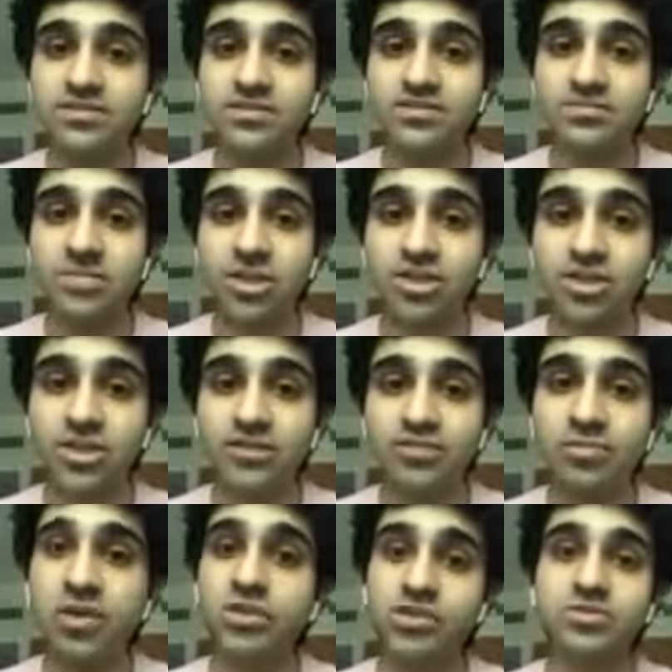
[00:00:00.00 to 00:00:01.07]
much
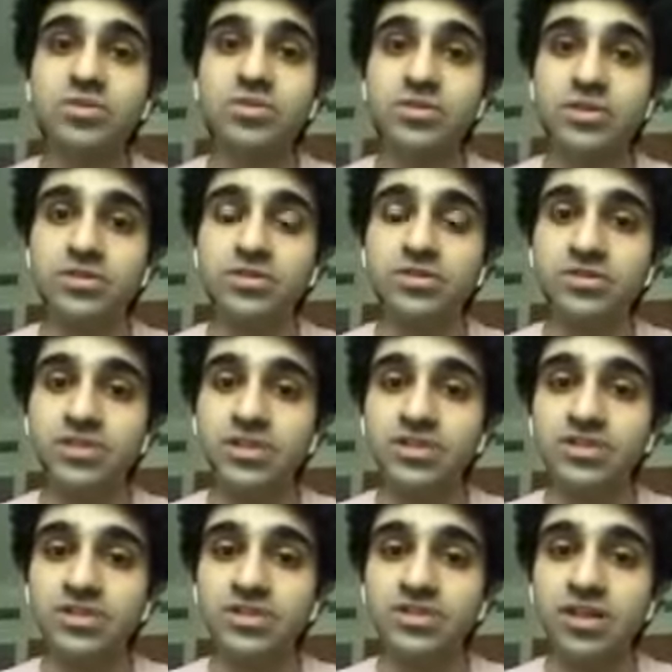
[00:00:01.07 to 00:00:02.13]
as possible because
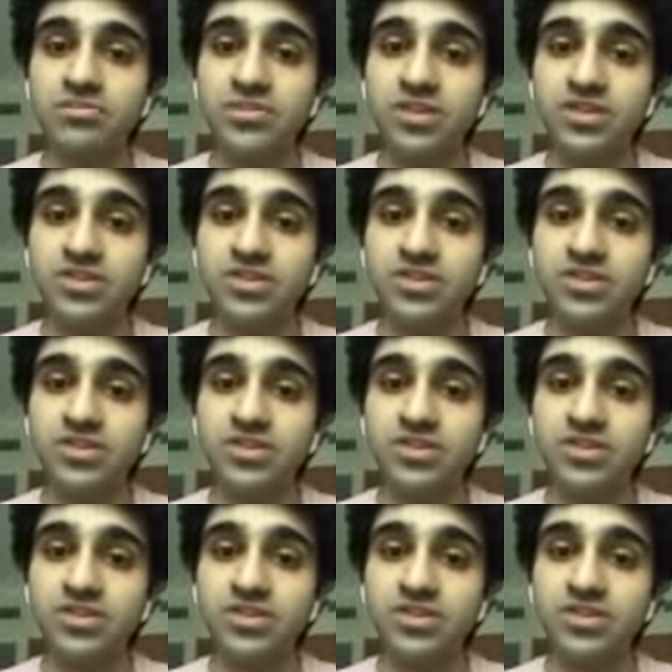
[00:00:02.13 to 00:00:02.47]
it's something that